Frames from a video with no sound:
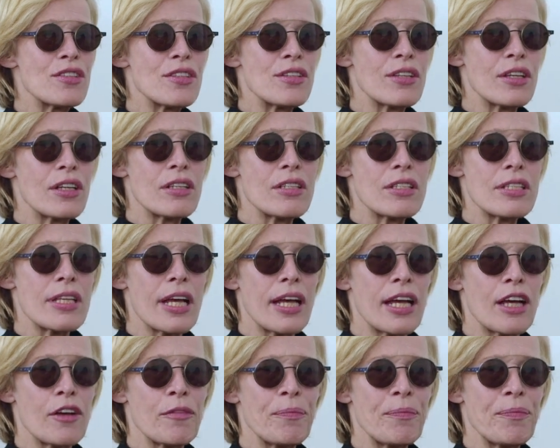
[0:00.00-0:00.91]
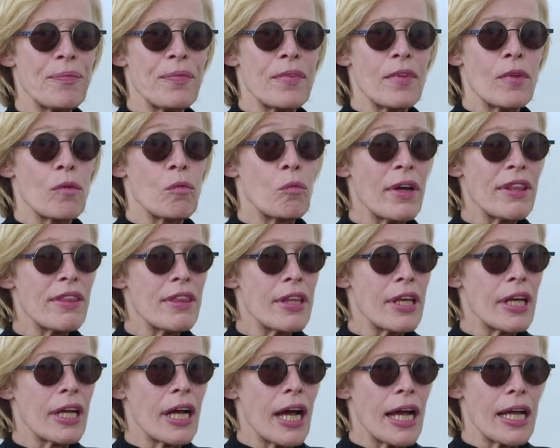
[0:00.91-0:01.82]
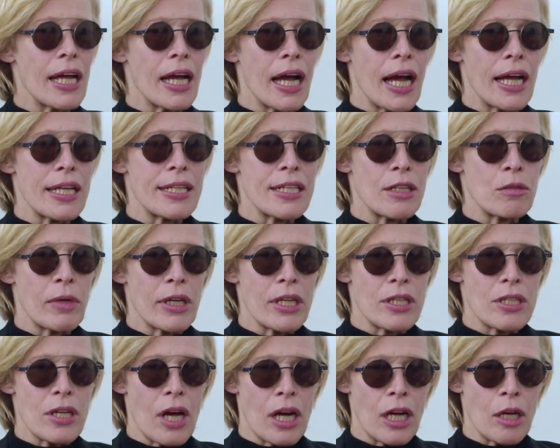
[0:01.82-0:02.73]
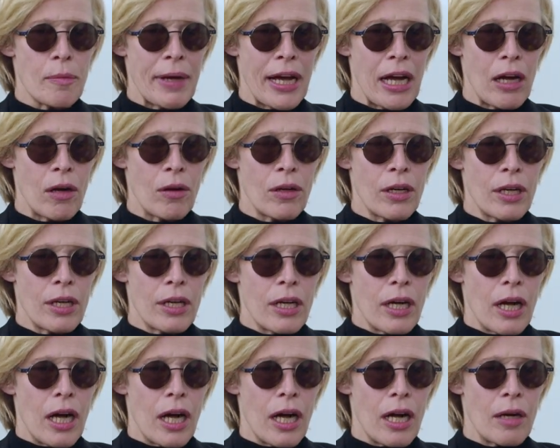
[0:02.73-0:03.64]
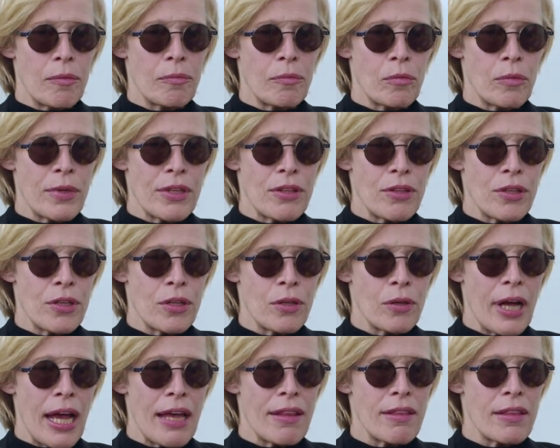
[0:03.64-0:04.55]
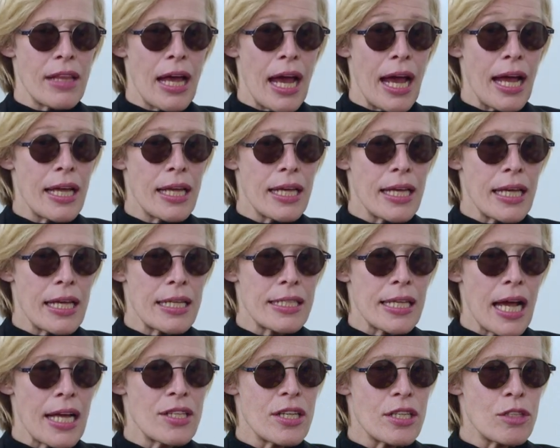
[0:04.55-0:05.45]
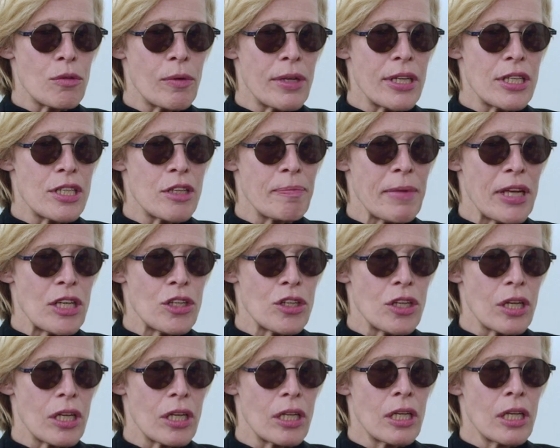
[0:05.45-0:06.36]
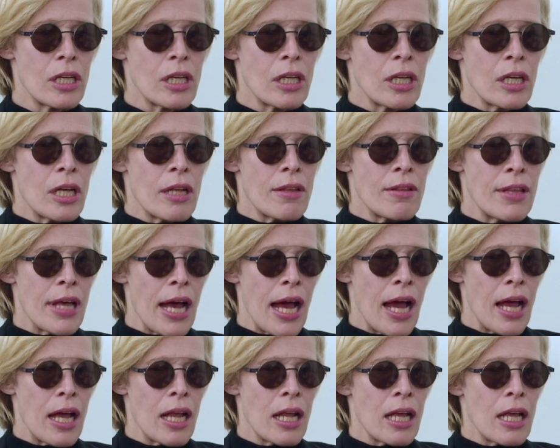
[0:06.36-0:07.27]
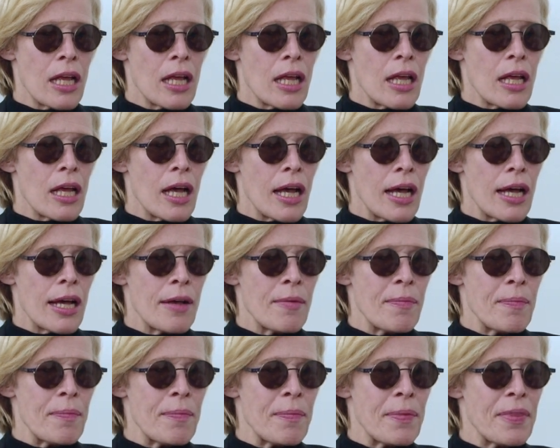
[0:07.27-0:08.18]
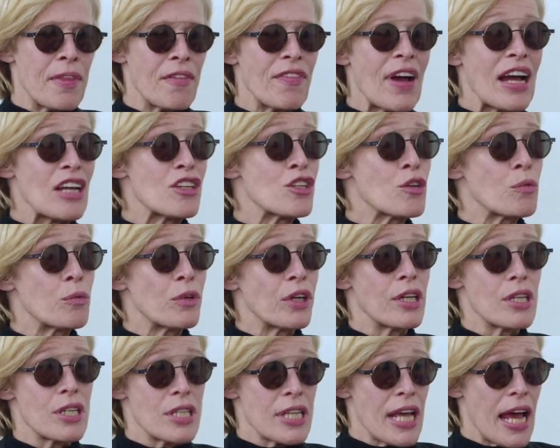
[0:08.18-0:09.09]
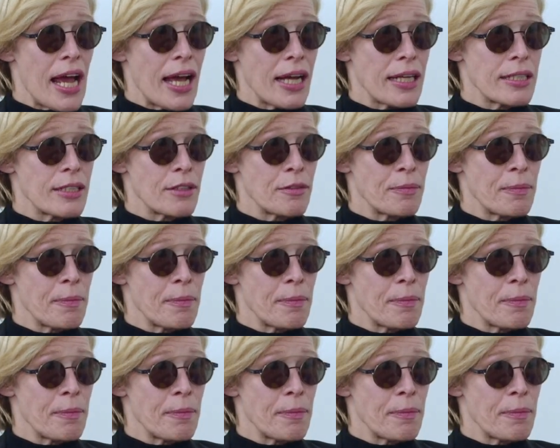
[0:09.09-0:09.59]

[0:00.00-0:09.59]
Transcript: There's one thing I did want to talk about with you, and that is I just wanted to mention that the Fashion Workers Act,